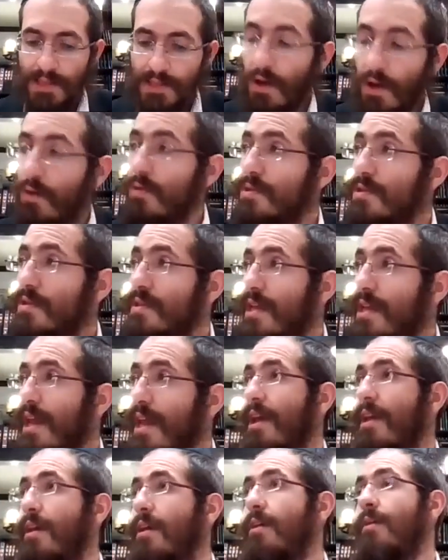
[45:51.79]
So
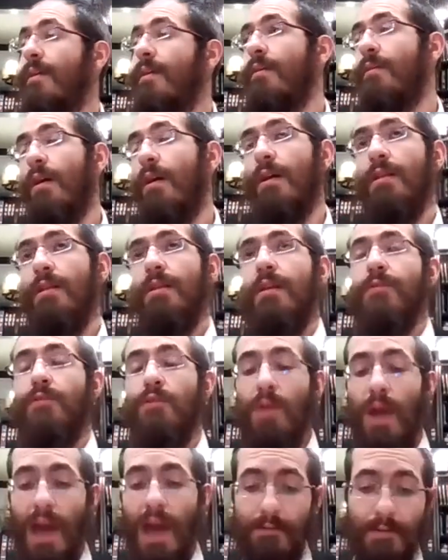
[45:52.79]
today,
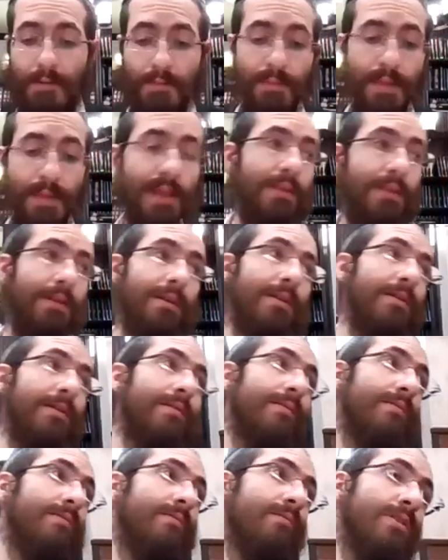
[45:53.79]
if you have a
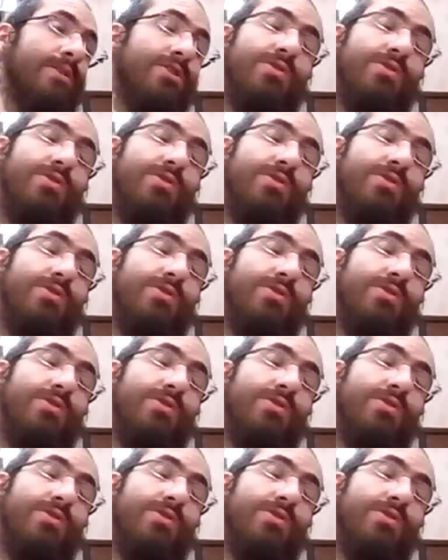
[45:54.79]
minion